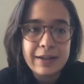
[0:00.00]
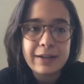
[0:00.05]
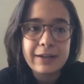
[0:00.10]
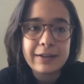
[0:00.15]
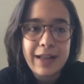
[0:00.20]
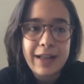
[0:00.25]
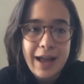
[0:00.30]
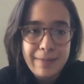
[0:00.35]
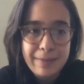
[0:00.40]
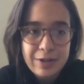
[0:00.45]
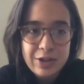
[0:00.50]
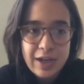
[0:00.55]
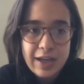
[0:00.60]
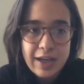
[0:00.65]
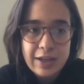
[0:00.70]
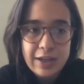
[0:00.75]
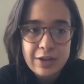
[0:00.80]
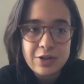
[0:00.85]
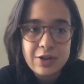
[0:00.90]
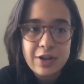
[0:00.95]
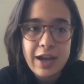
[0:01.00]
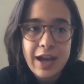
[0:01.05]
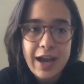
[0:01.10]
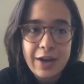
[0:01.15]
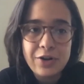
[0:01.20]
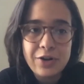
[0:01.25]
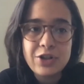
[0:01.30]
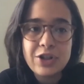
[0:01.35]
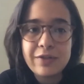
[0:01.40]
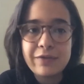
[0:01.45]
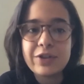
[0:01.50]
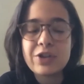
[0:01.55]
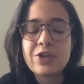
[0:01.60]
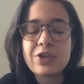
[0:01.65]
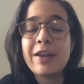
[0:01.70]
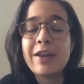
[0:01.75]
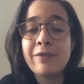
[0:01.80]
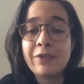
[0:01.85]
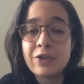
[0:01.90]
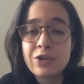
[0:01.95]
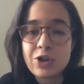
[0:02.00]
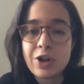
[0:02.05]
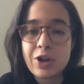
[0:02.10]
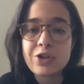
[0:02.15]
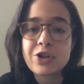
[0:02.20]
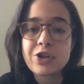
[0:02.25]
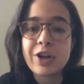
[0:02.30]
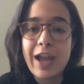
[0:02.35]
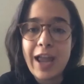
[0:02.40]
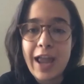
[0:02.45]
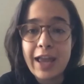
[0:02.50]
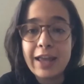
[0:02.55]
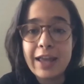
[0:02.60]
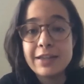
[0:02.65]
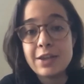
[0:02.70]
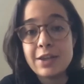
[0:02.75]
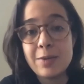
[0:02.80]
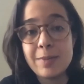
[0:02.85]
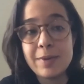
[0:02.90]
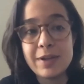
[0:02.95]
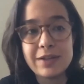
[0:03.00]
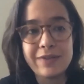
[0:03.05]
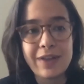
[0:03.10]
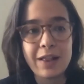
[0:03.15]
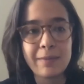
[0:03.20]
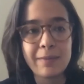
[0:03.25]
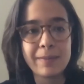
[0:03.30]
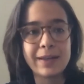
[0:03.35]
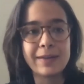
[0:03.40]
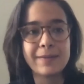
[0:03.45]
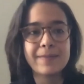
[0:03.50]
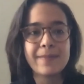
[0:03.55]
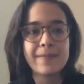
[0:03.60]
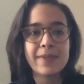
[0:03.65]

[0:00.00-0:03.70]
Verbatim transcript: climate change, energy infra infrastructure, and human development.